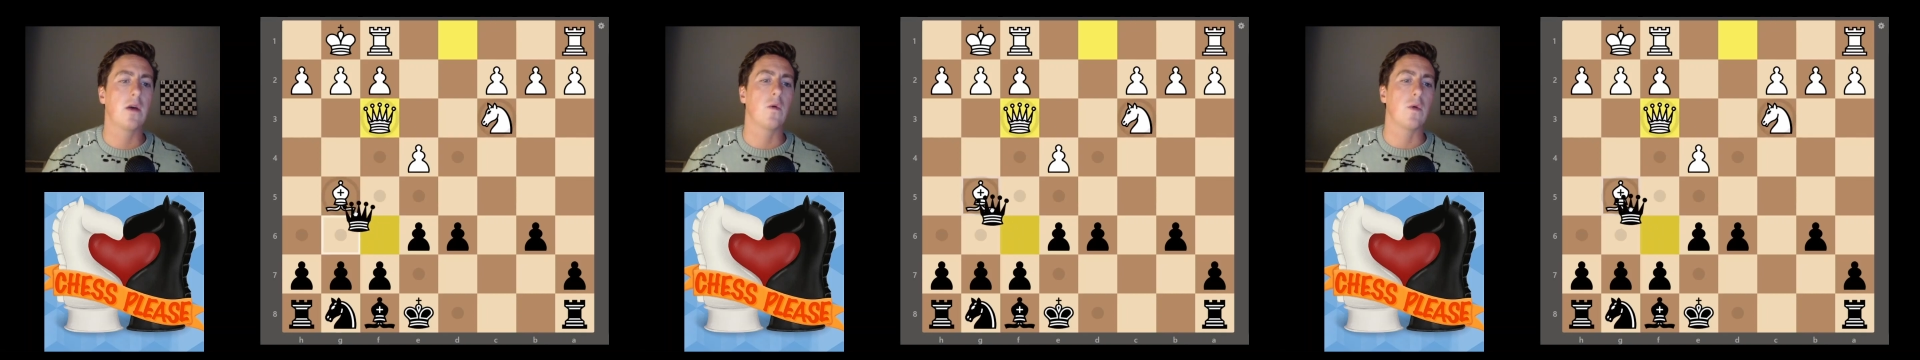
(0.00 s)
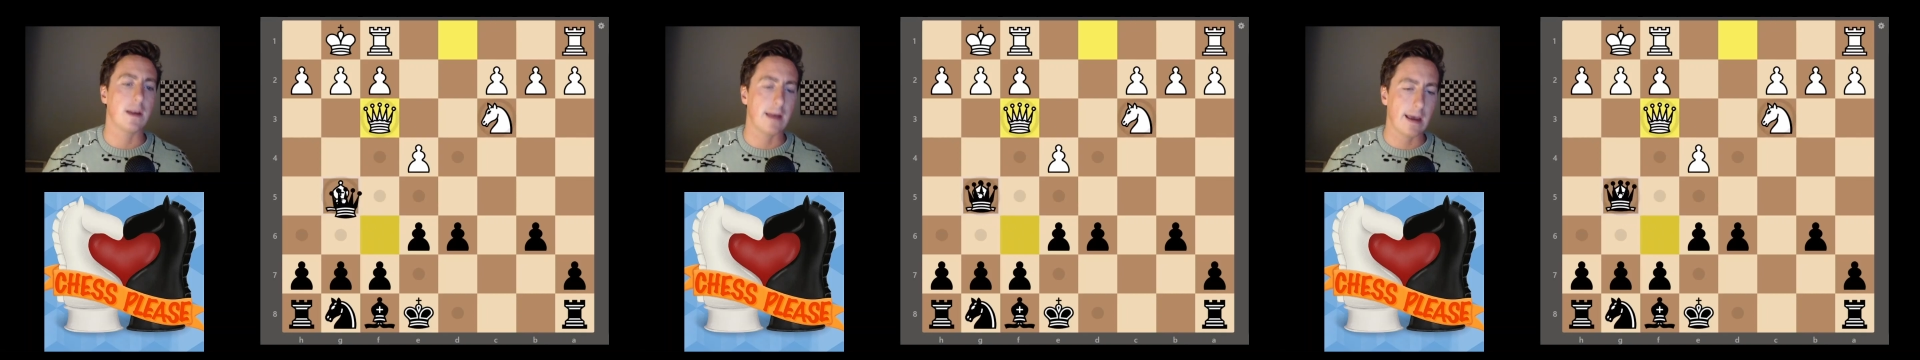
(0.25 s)

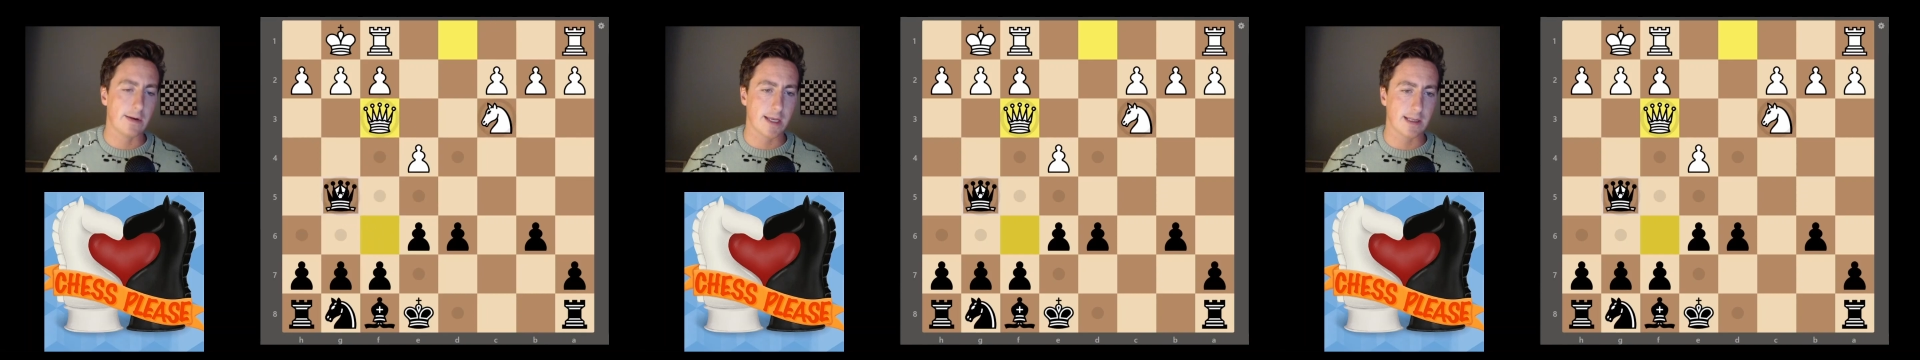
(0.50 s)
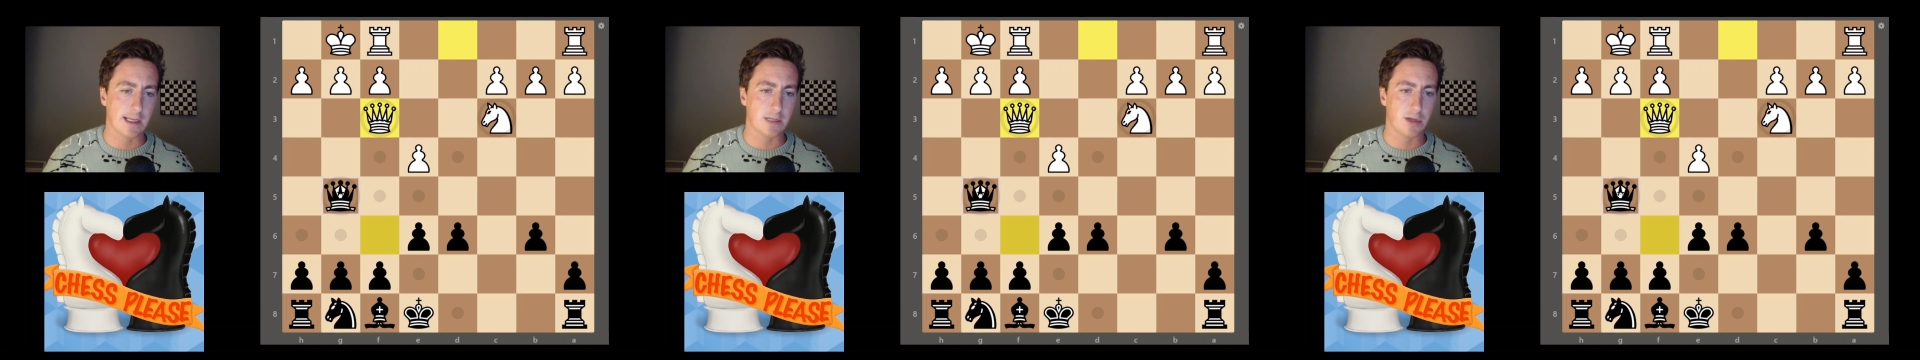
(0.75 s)
we can now
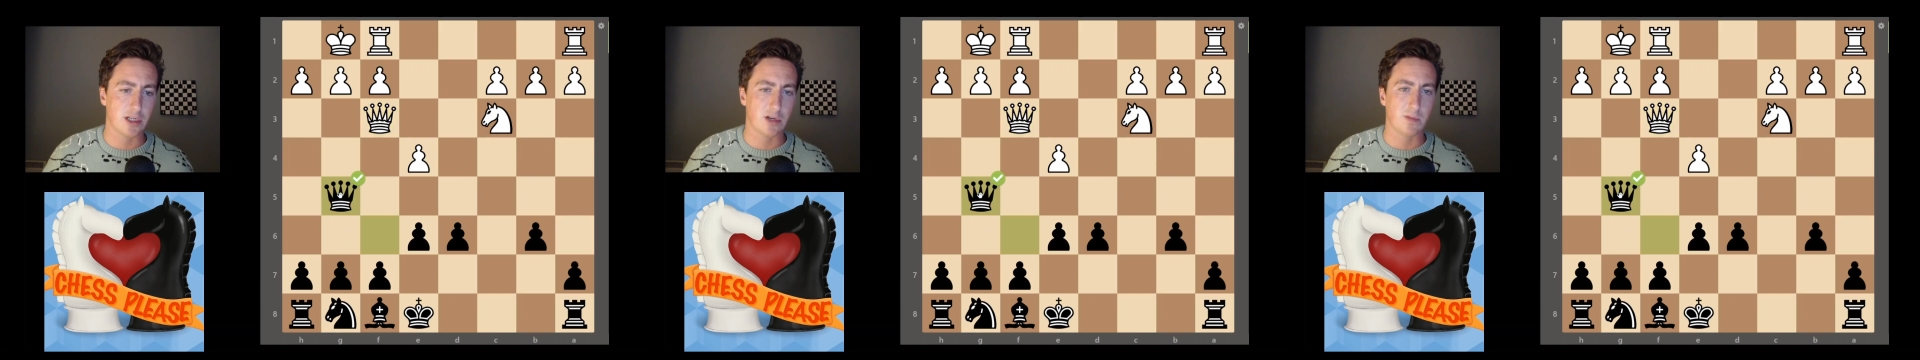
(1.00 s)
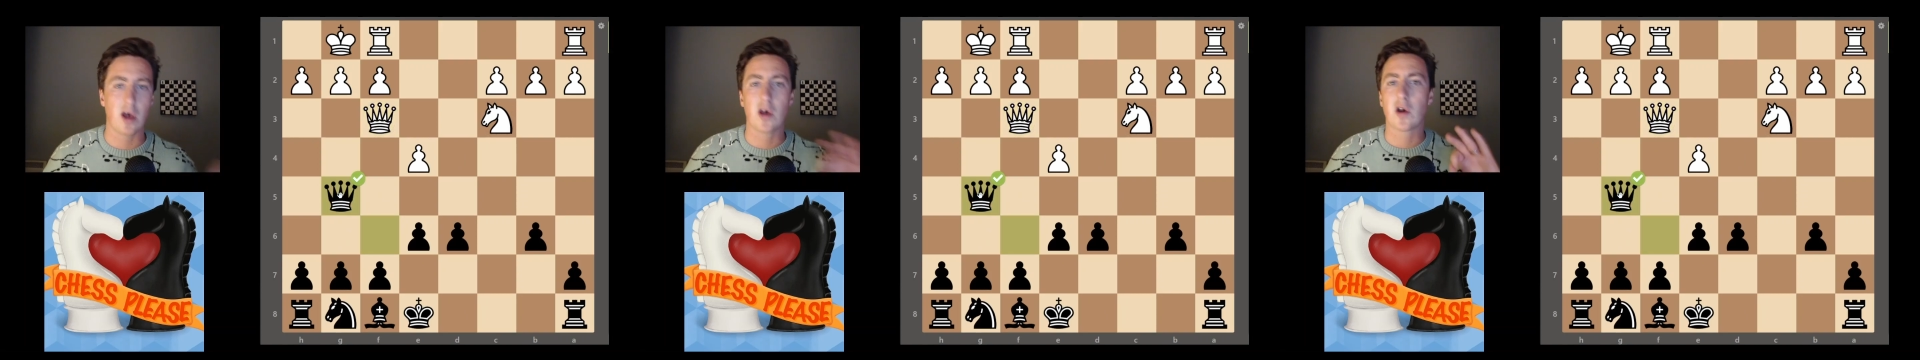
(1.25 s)
take this
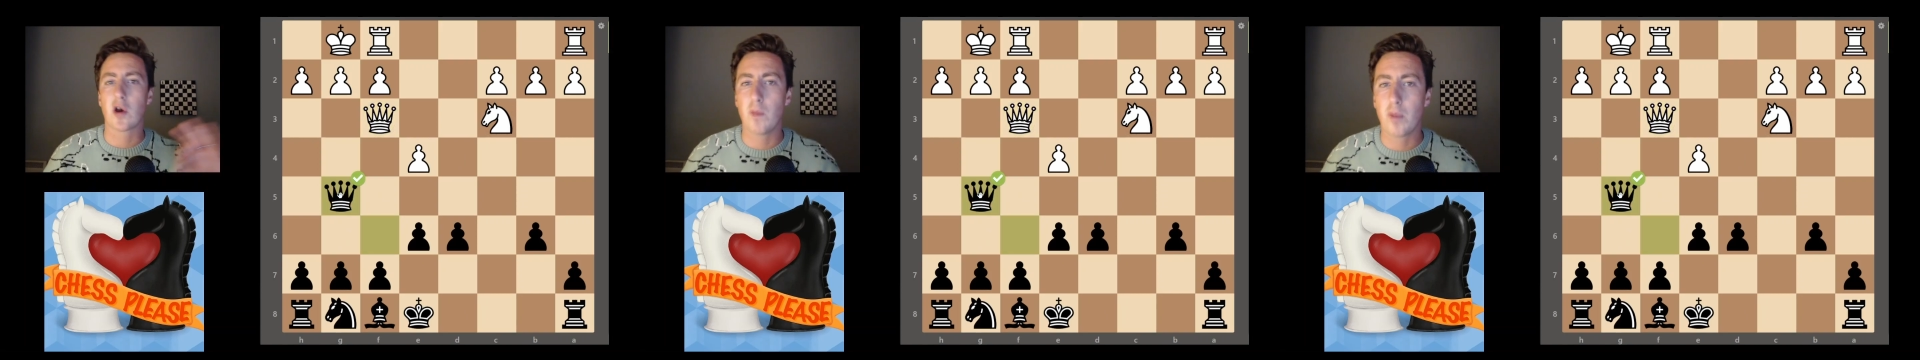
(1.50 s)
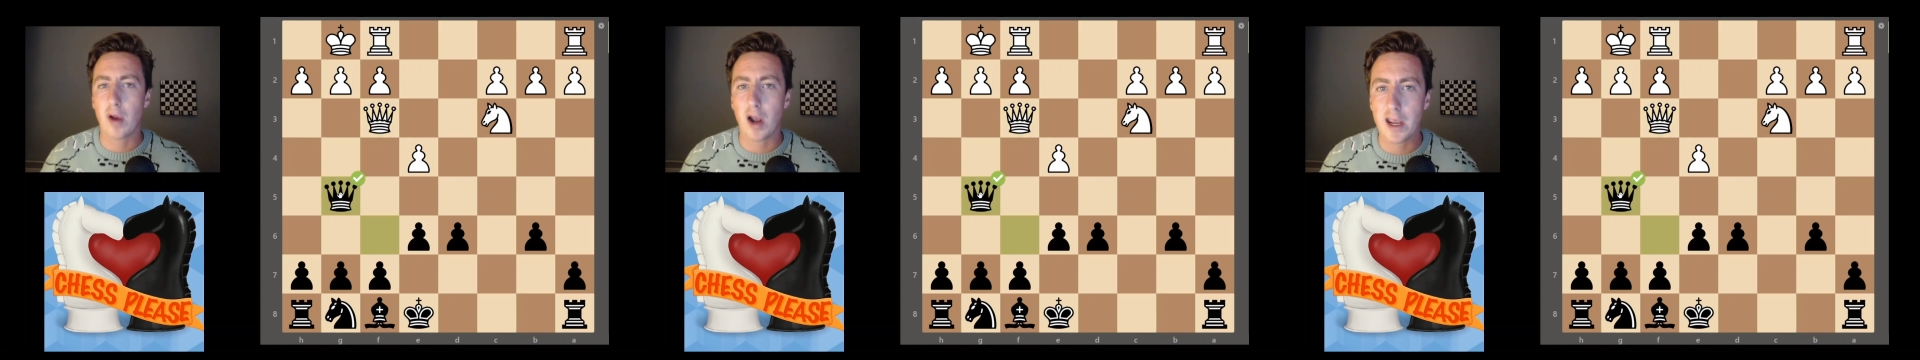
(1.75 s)
bishop
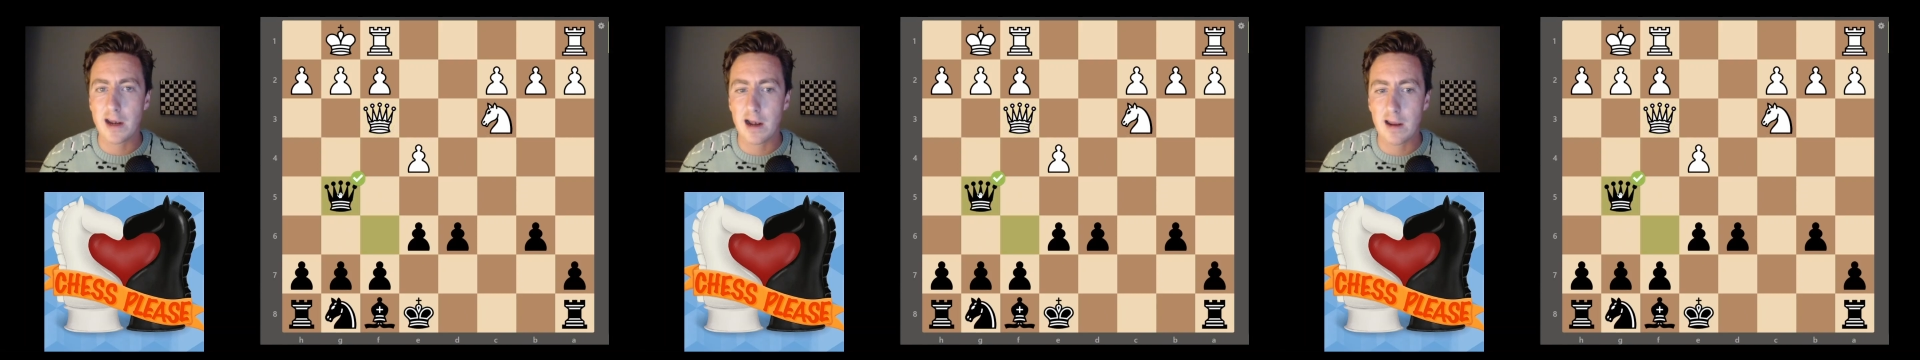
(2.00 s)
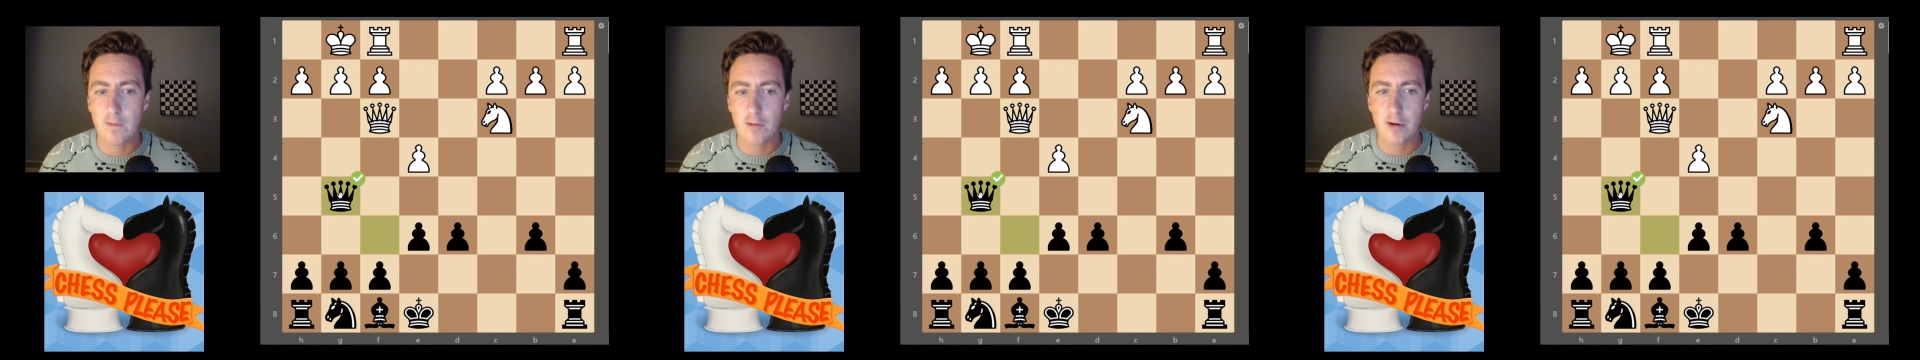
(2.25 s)

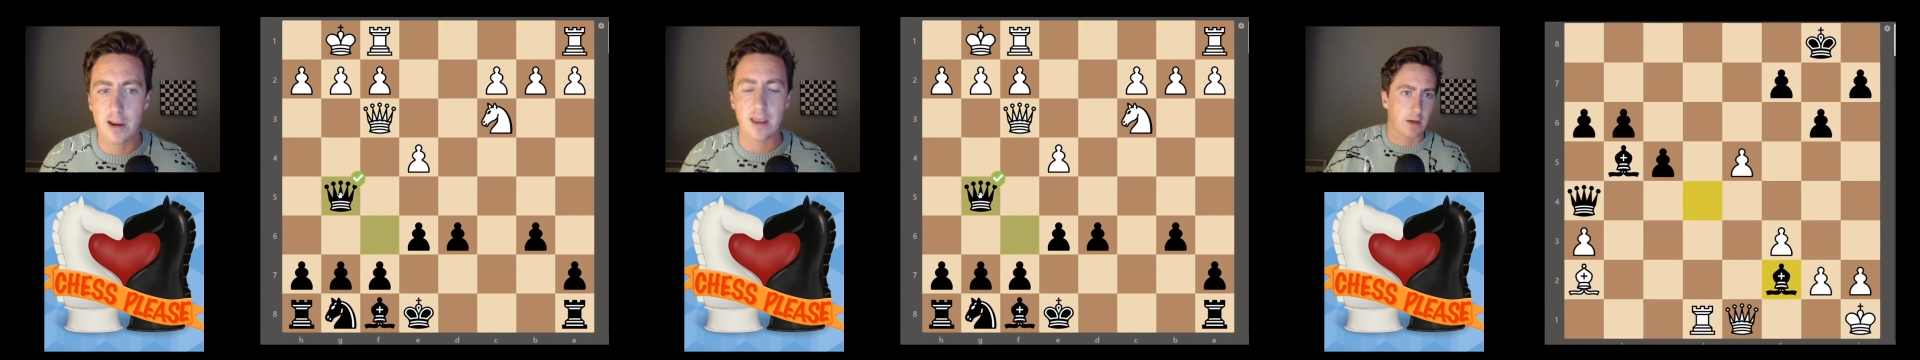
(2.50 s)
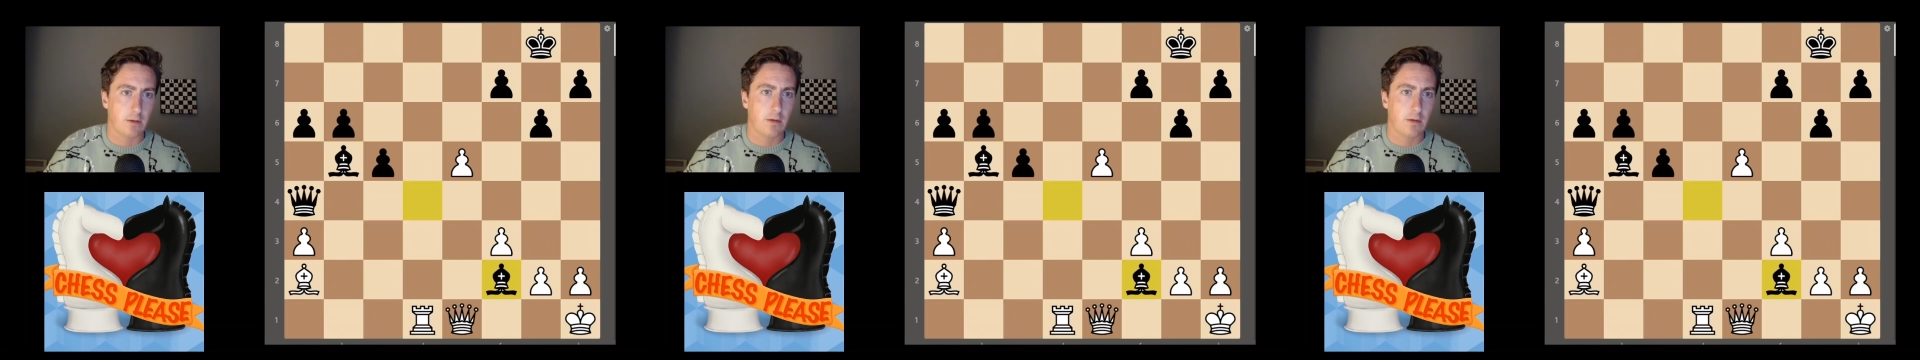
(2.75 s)
completely free.